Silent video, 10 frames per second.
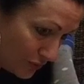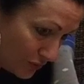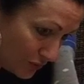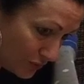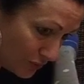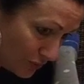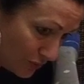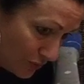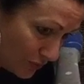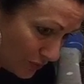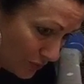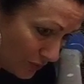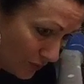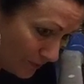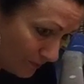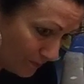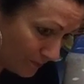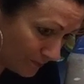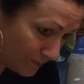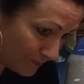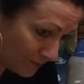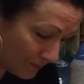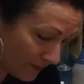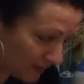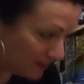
(no one is talking)